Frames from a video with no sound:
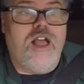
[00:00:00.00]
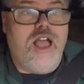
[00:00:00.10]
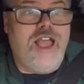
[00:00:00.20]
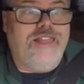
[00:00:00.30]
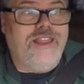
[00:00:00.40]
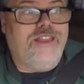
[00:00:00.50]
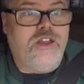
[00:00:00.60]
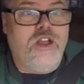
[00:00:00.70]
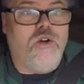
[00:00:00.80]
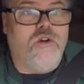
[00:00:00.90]
I like to
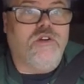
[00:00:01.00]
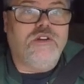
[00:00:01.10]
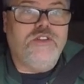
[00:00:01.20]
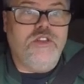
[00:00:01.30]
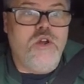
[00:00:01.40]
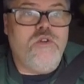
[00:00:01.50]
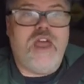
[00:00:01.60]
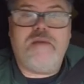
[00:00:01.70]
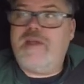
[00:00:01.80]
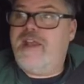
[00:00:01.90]
know. You know
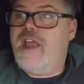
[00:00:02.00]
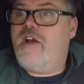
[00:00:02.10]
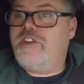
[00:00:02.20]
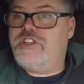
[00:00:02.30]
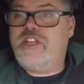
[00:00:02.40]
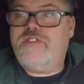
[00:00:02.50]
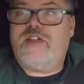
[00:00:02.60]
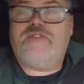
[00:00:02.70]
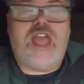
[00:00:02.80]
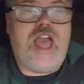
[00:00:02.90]
that by now. I shouldn't even
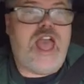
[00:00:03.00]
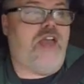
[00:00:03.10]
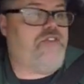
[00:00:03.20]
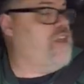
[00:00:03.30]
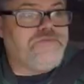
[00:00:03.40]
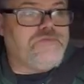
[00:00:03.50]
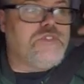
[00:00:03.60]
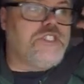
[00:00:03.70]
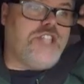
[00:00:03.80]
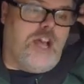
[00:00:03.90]
have to ask.
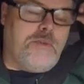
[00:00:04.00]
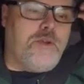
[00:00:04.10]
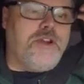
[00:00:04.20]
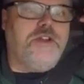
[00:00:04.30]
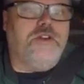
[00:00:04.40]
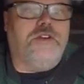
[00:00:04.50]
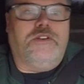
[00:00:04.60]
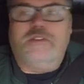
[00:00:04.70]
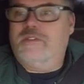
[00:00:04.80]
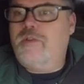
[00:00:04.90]
Just tell me what you're doing.
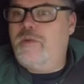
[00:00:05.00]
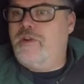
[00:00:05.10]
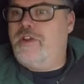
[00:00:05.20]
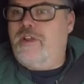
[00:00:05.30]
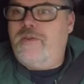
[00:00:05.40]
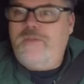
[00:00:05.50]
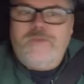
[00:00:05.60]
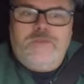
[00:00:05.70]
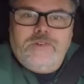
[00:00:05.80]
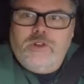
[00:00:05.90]
Why wouldn't you?
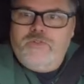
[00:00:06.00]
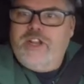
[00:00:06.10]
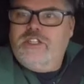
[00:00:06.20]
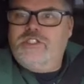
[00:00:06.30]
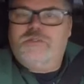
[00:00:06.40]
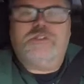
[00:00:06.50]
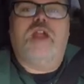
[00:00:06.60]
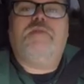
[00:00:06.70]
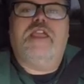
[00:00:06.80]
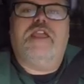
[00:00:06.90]
Don't forget to
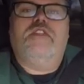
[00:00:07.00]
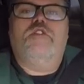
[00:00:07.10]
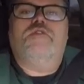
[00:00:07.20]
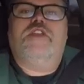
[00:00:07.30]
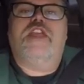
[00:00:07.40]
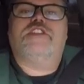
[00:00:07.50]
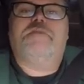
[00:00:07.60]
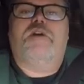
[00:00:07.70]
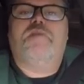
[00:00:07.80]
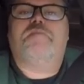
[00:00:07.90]
subscribe, like, hit the notification
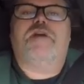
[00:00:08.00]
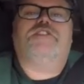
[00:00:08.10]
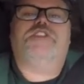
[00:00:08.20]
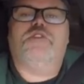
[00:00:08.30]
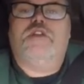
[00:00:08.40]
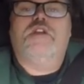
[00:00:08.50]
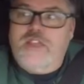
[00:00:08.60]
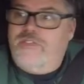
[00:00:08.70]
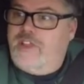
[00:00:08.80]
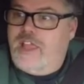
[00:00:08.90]
bell bar button too.
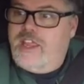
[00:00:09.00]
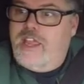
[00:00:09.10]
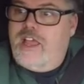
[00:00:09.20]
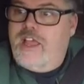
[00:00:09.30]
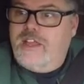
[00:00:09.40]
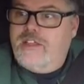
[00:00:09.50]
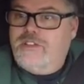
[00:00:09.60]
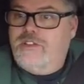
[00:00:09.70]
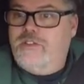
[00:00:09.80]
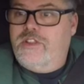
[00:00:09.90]
If you like
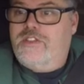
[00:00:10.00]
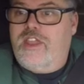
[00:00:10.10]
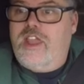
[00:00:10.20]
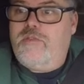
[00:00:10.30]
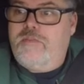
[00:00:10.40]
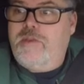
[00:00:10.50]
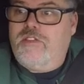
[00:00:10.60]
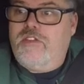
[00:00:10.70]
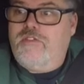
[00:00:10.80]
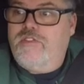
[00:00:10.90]
doing this again with
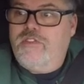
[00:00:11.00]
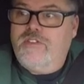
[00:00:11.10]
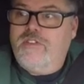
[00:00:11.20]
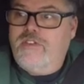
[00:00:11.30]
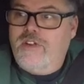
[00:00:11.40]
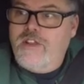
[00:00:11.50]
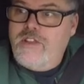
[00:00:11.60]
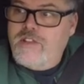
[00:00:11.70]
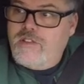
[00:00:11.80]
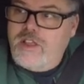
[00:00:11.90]
BillSiff. Right?
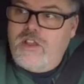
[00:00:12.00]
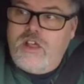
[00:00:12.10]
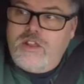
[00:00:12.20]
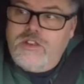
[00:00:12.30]
That's what I call it.